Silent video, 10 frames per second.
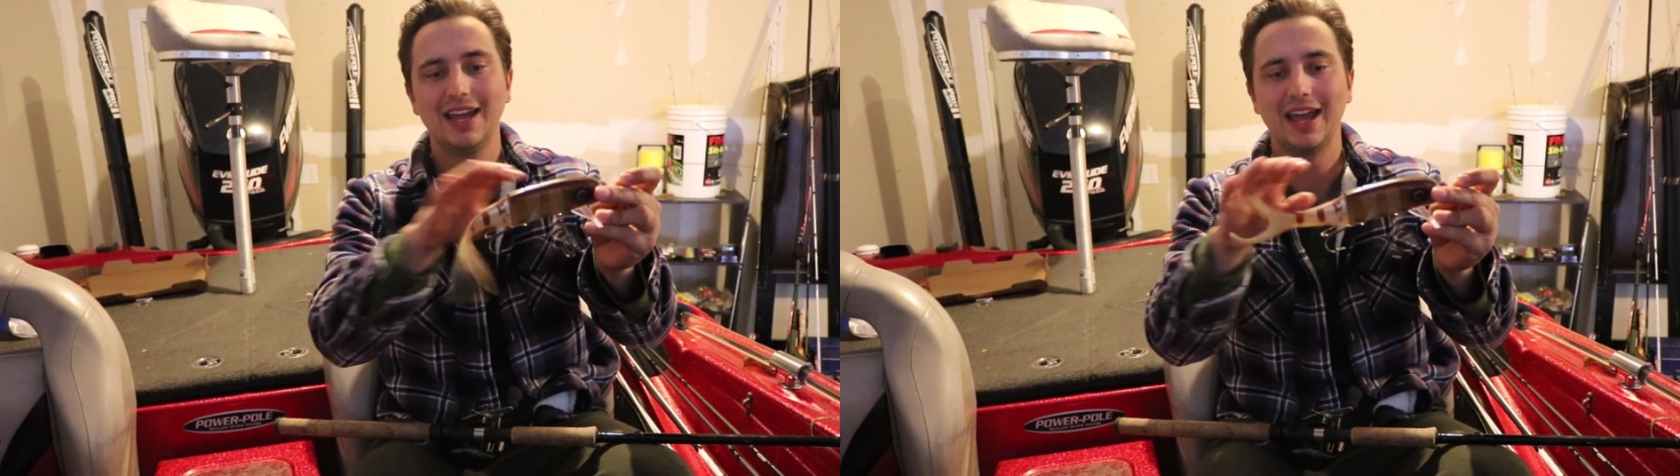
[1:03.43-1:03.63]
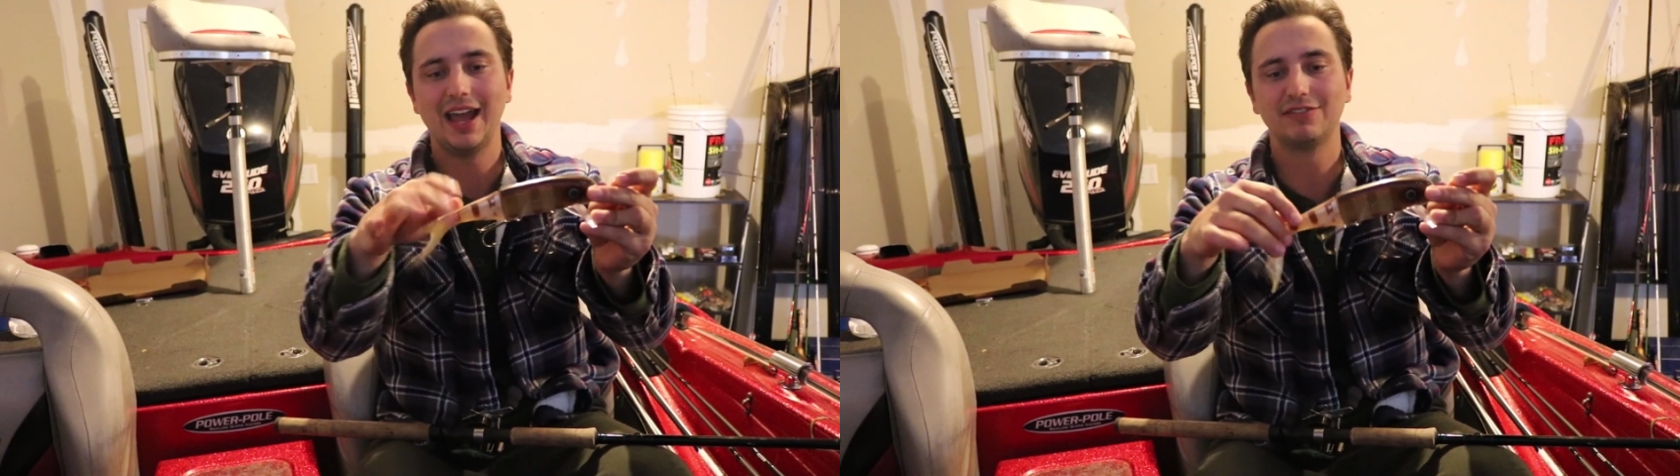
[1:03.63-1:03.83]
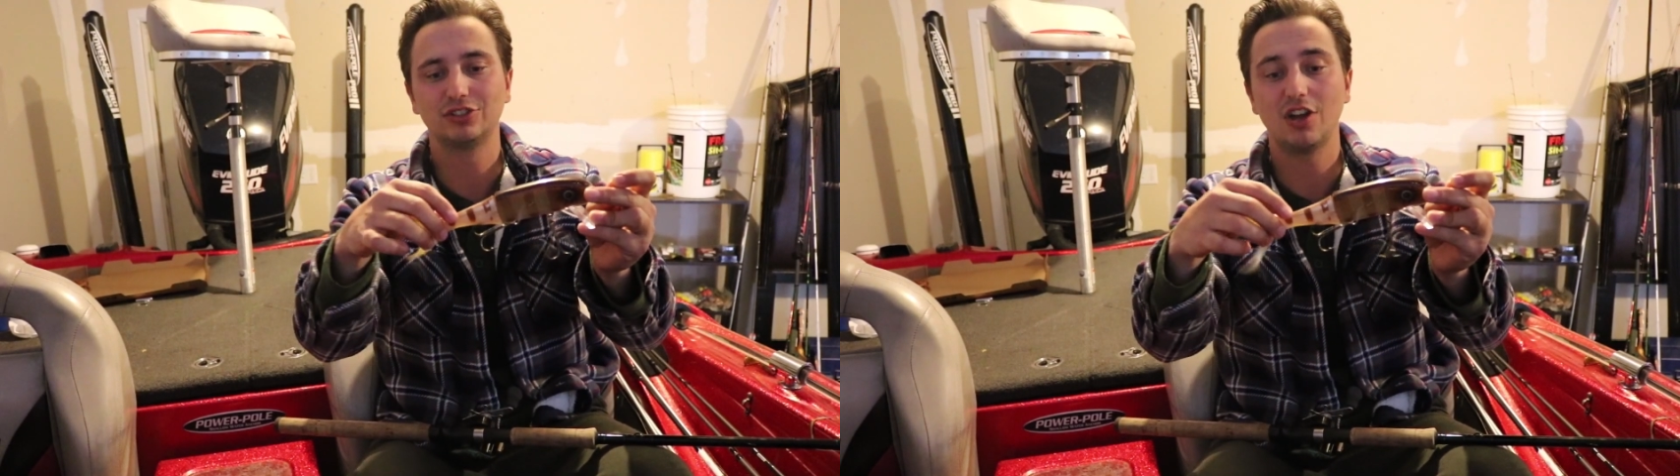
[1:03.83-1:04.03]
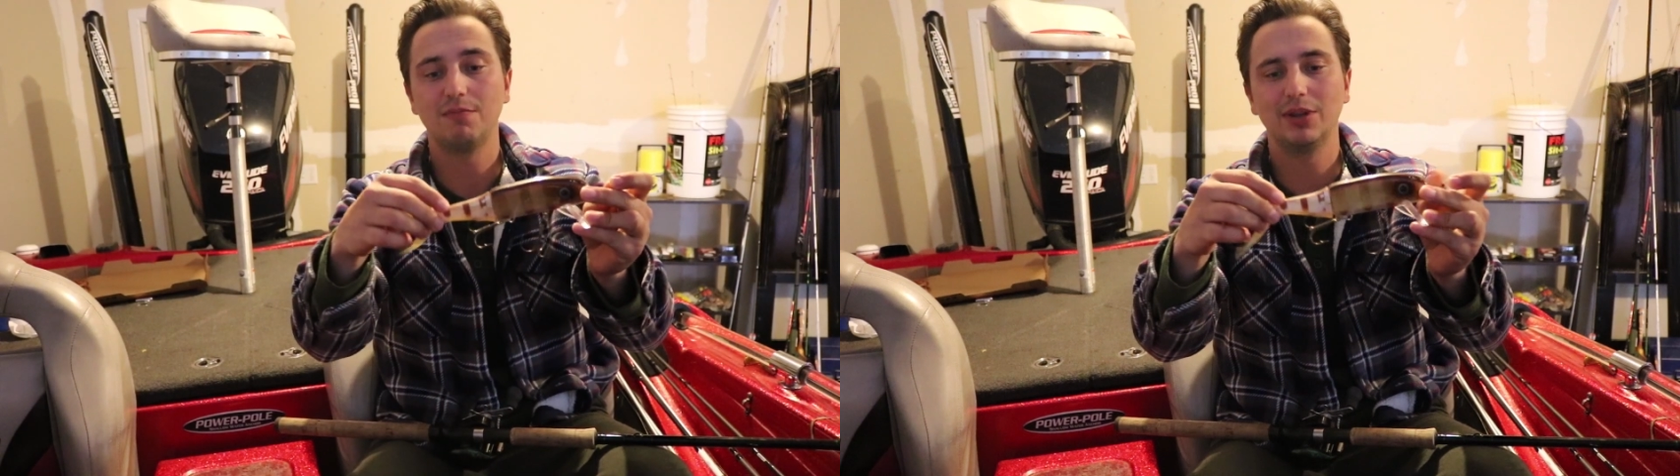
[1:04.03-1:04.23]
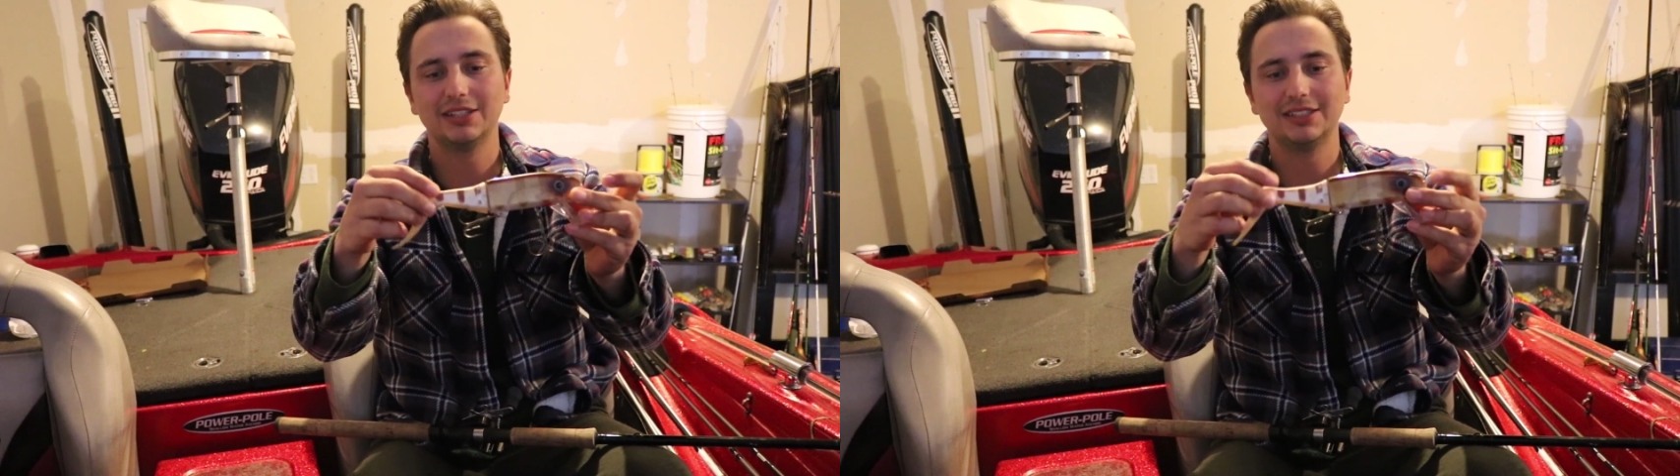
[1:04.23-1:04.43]
half
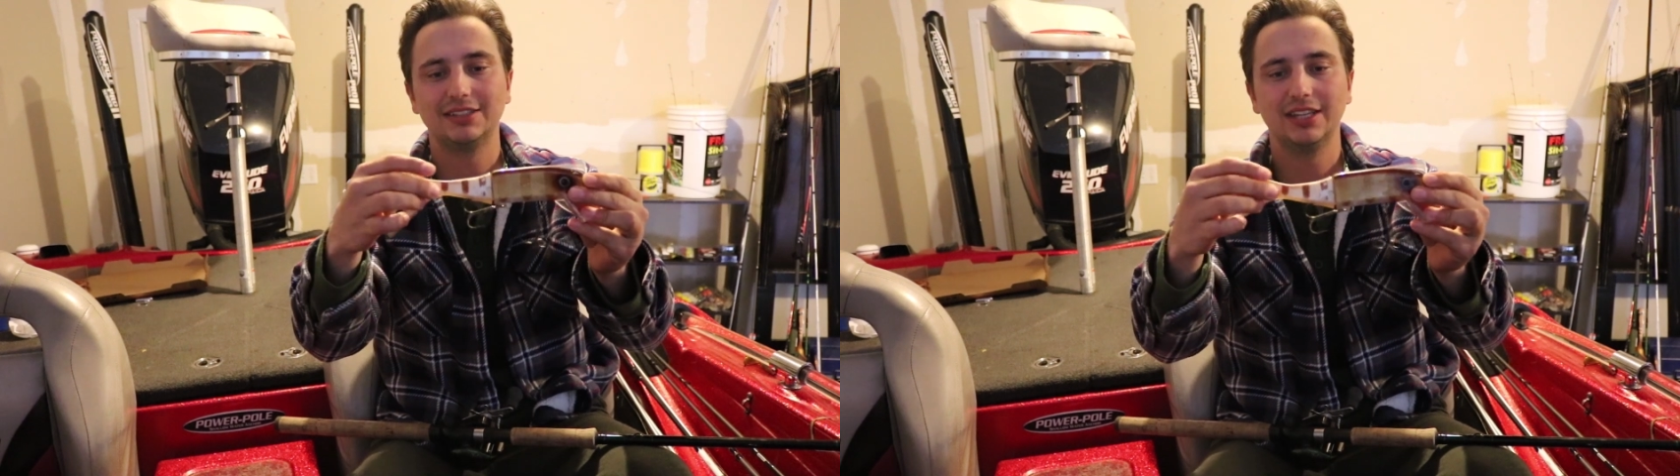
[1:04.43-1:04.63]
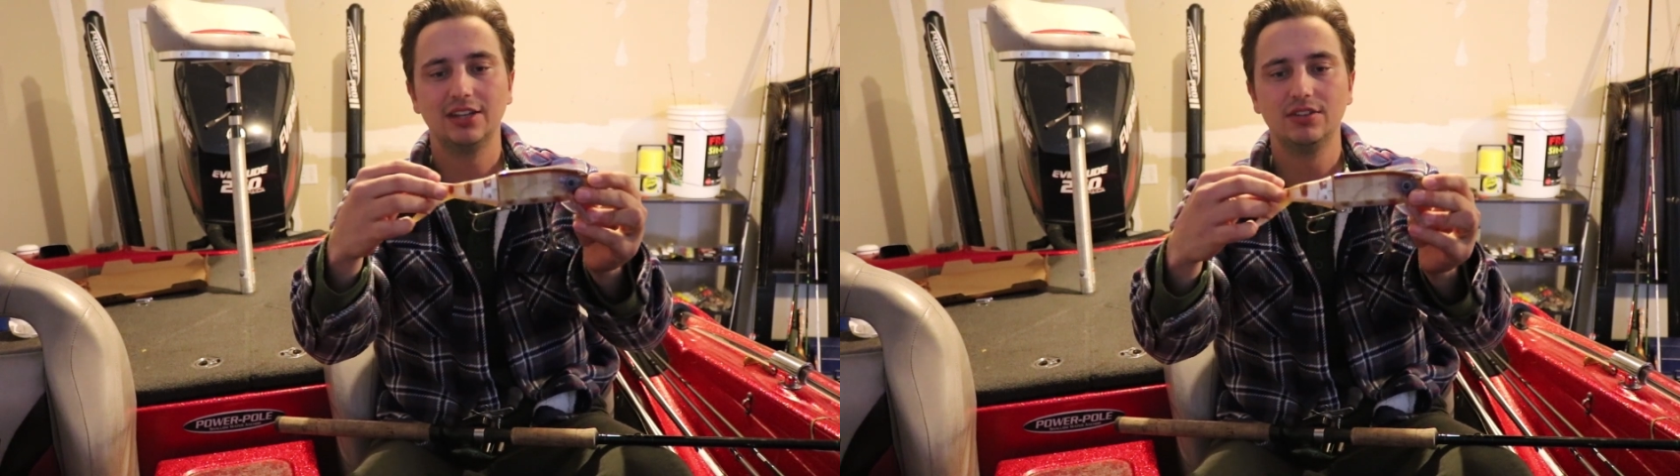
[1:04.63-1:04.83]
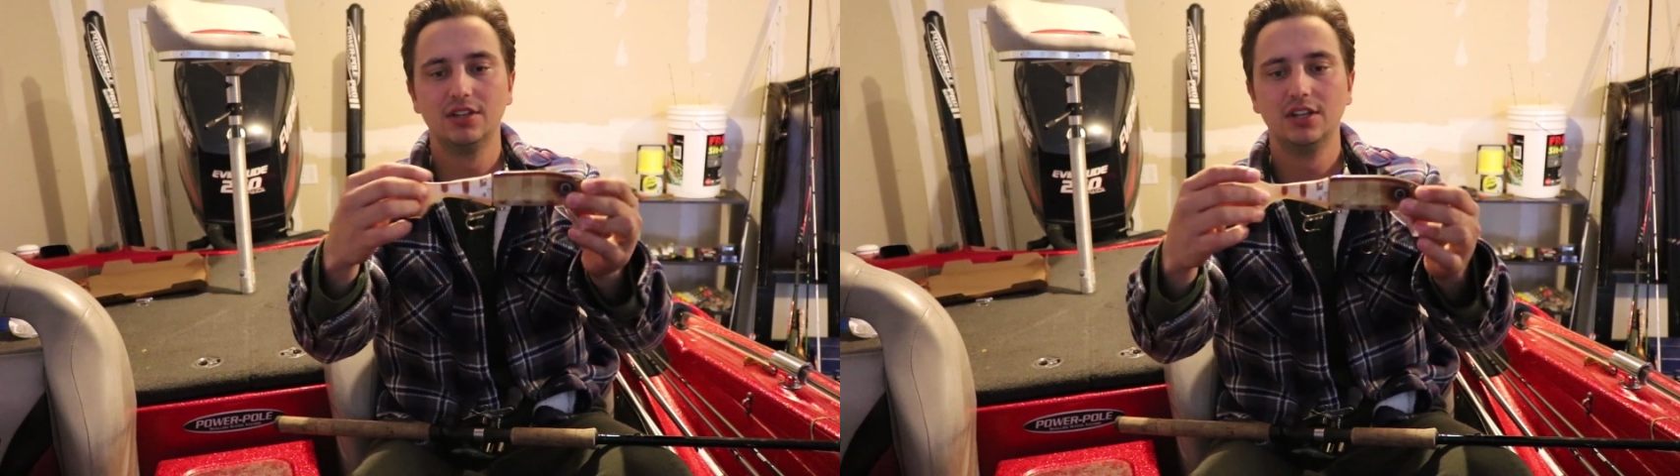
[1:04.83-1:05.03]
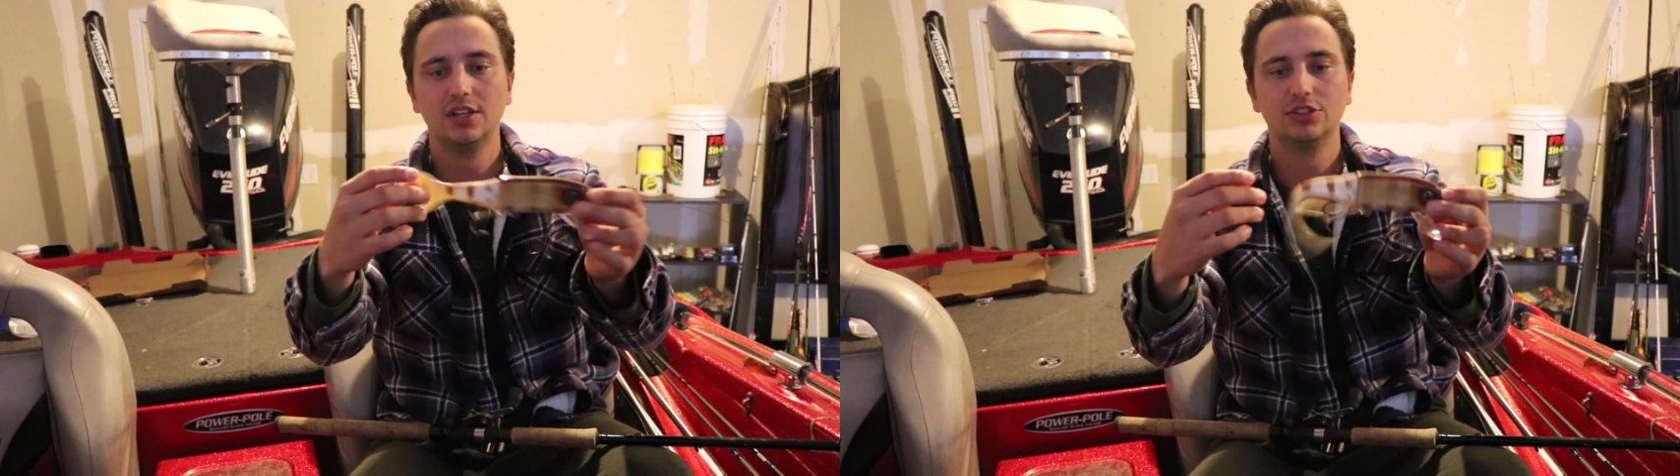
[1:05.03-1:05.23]
soft plastic tail,